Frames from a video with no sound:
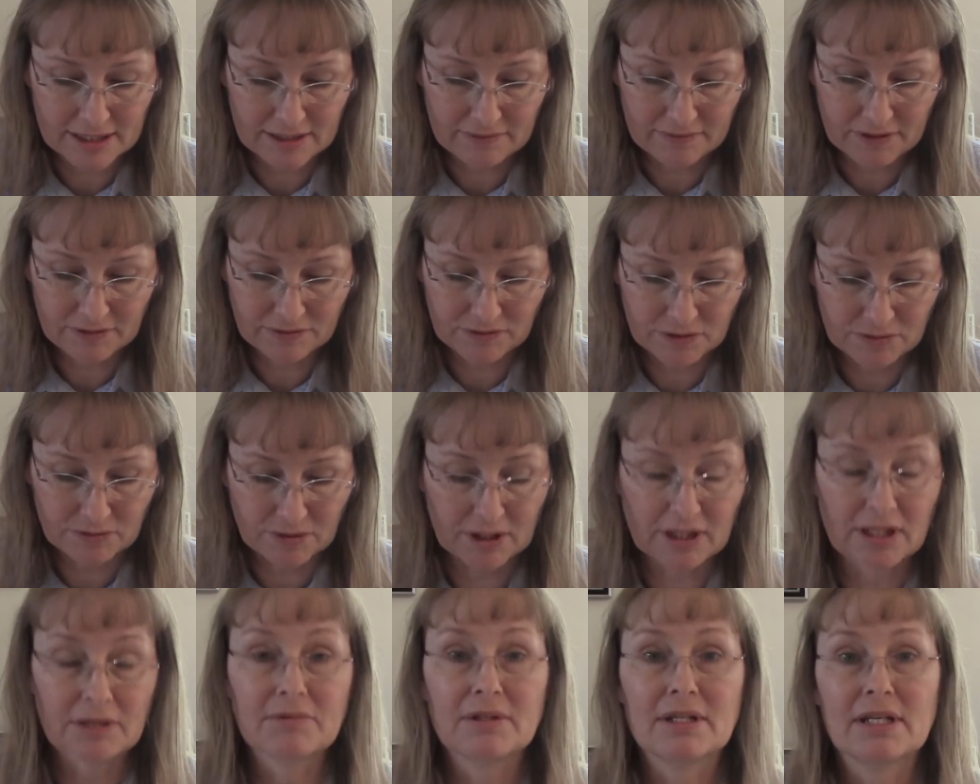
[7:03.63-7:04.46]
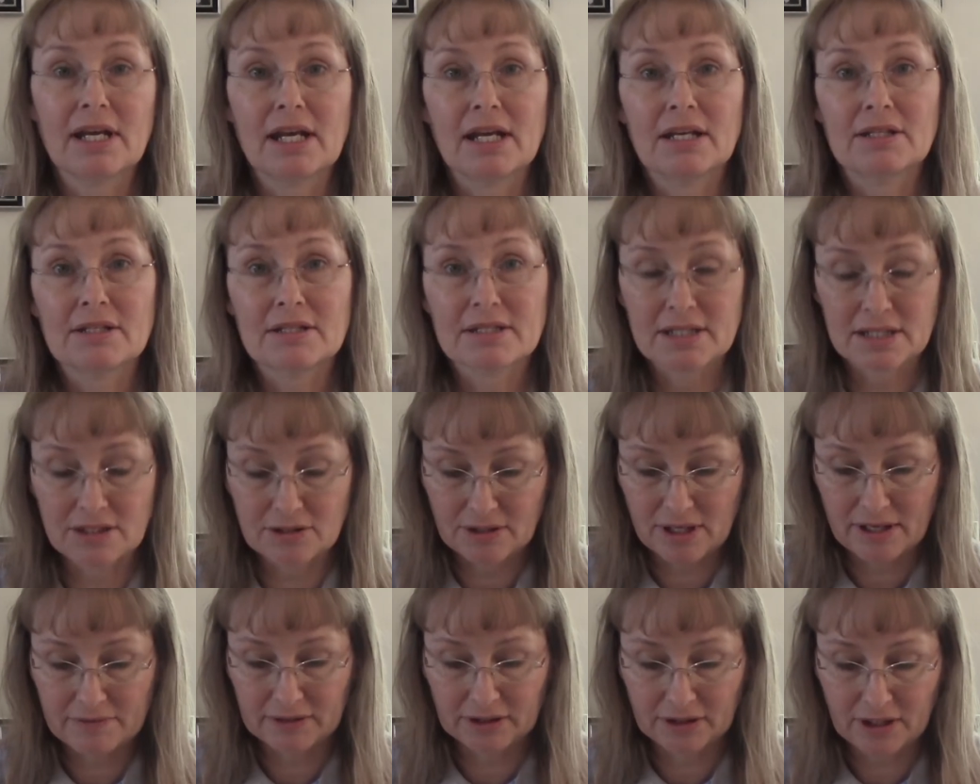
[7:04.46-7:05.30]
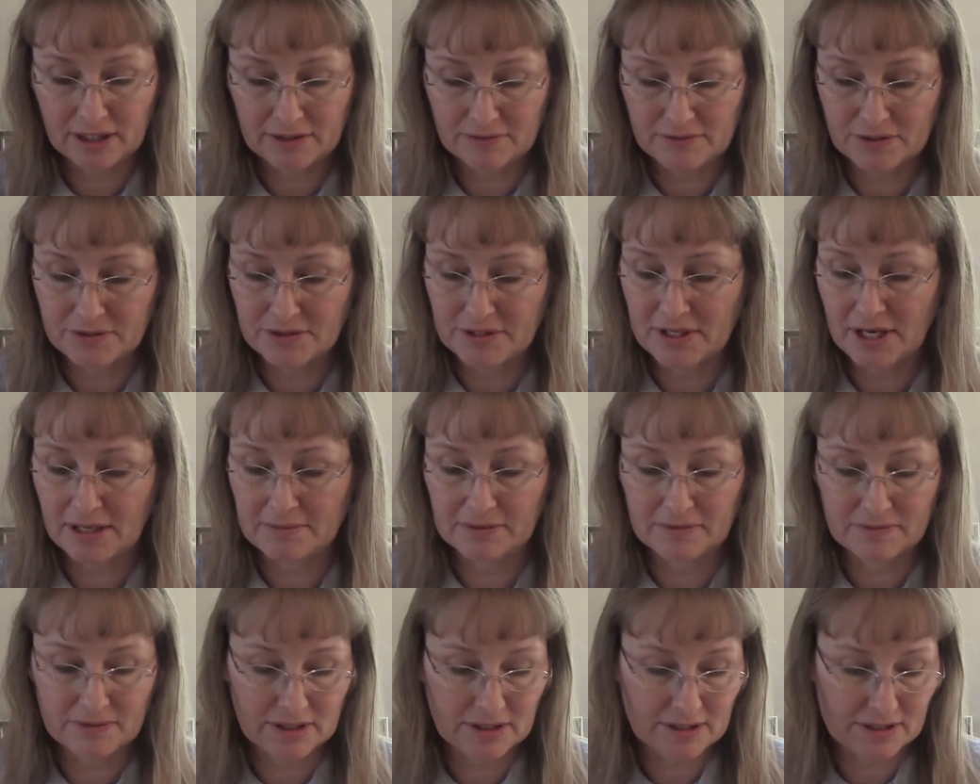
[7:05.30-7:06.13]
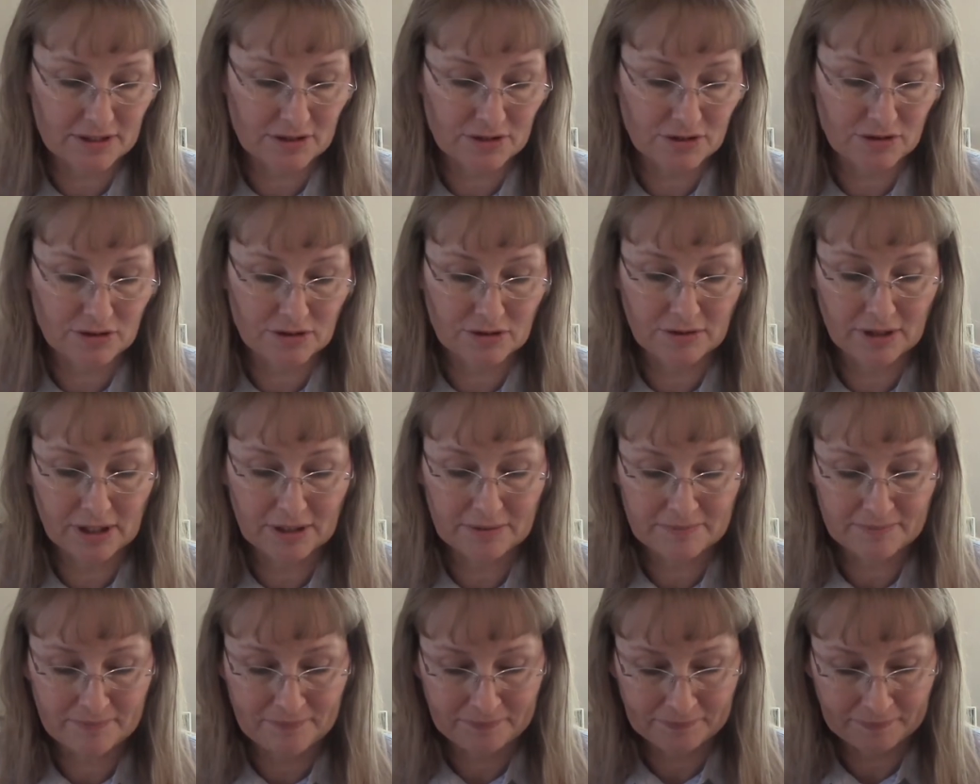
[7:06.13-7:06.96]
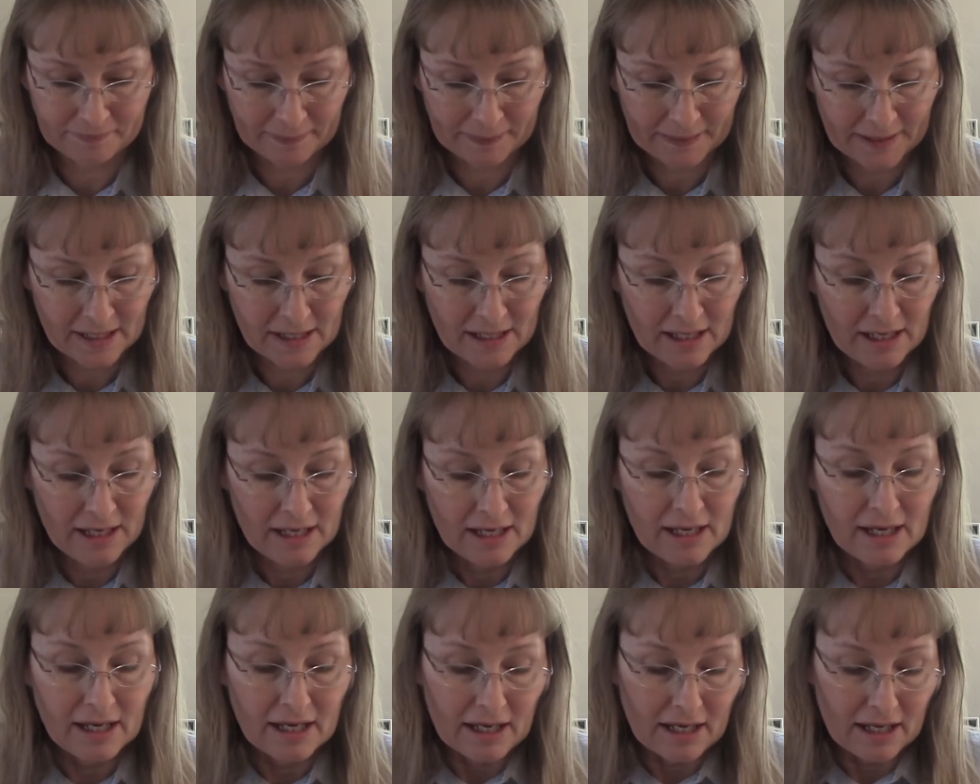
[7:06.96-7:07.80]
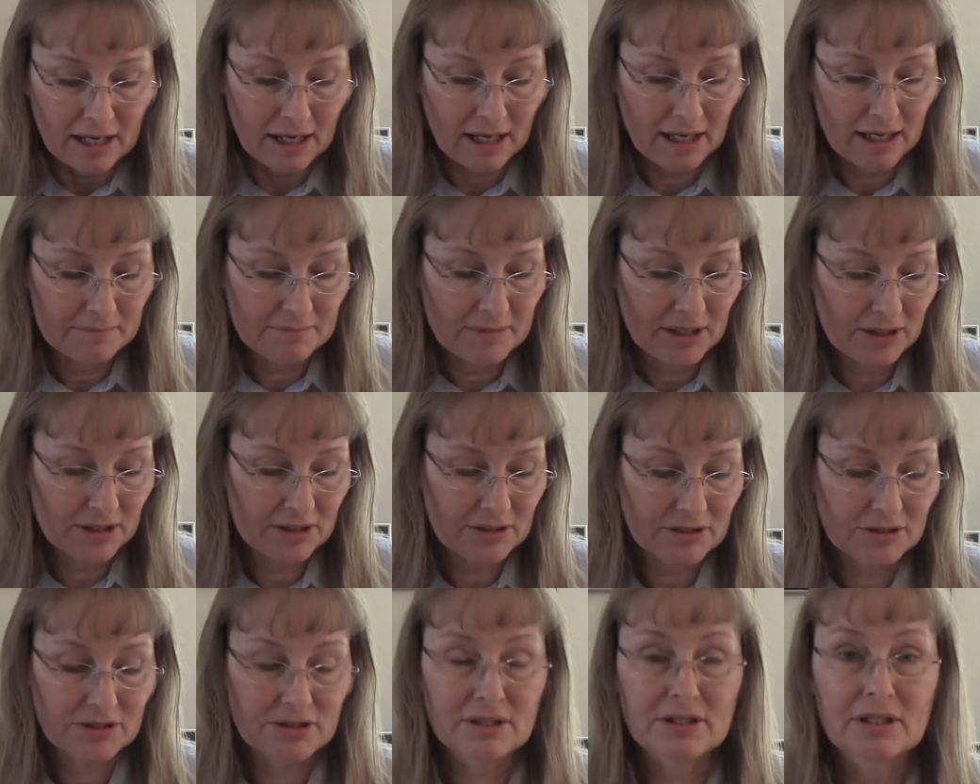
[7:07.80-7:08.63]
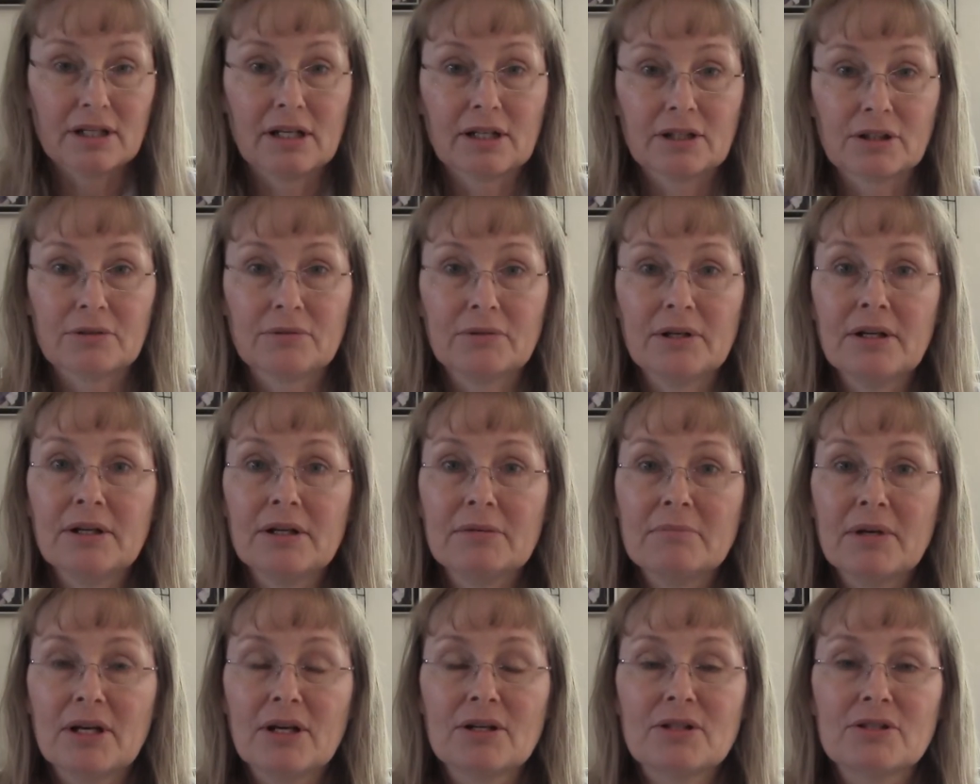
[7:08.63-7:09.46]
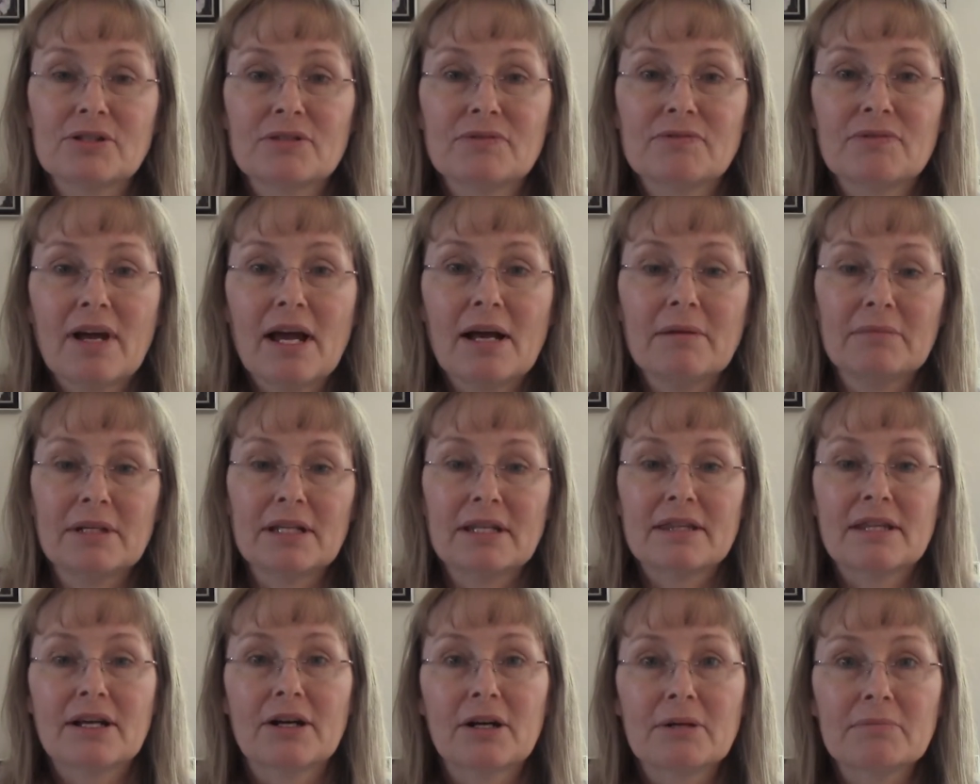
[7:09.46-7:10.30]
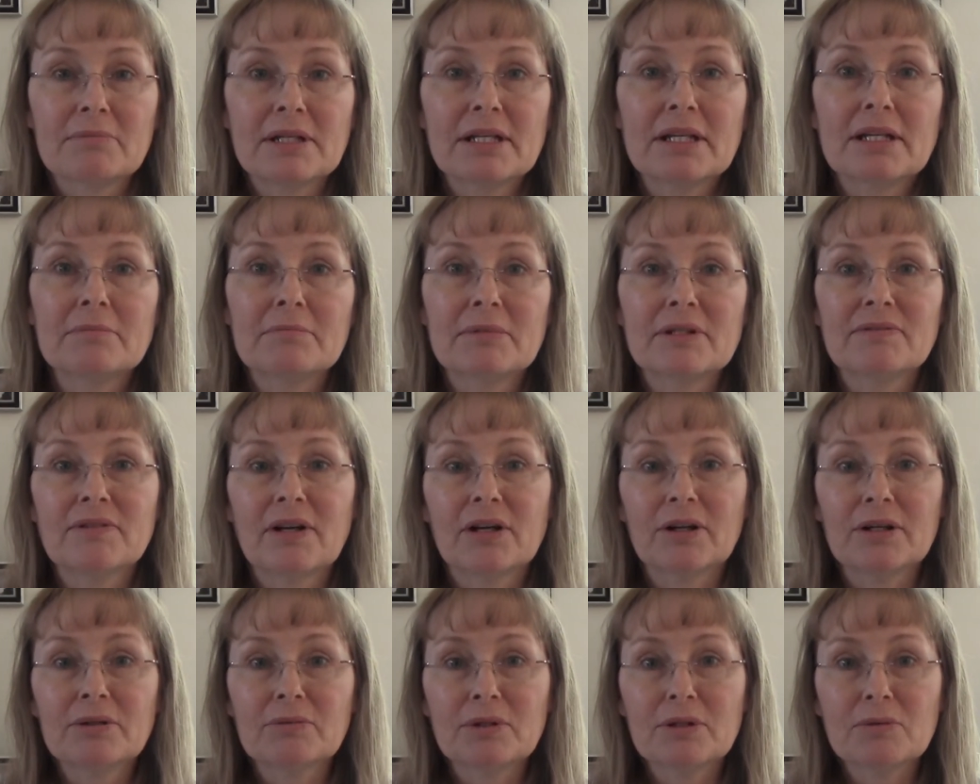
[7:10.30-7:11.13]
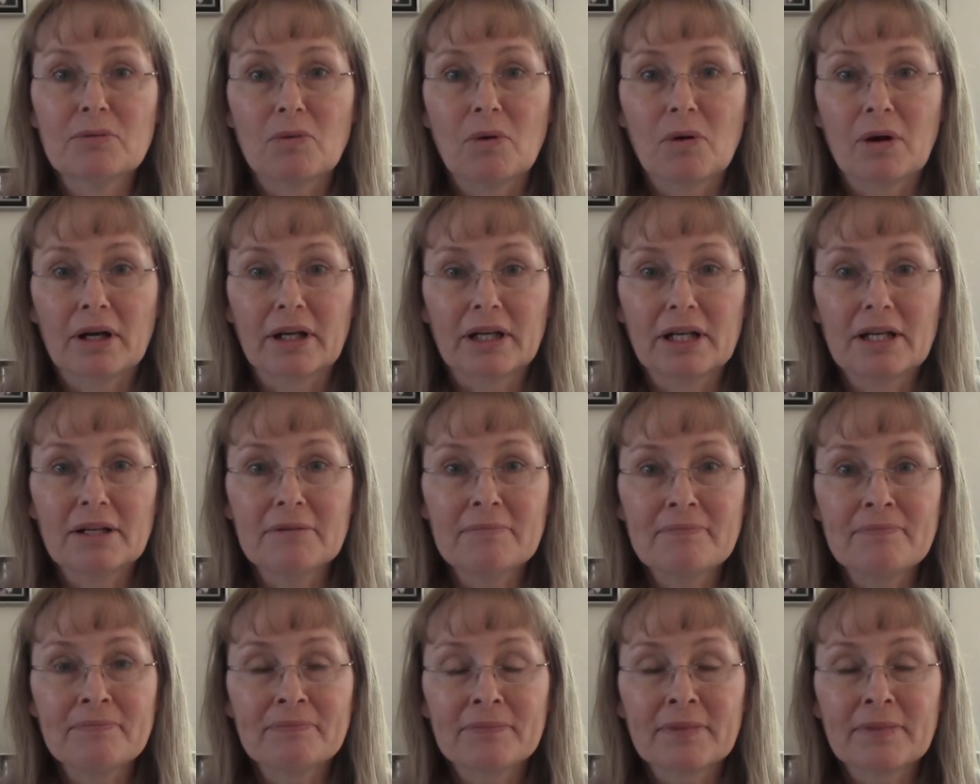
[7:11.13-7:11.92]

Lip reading: Even if you're working with an agency, you'll have a lot of those type of things that you're doing. A career in marriage and family therapy can be very rewarding.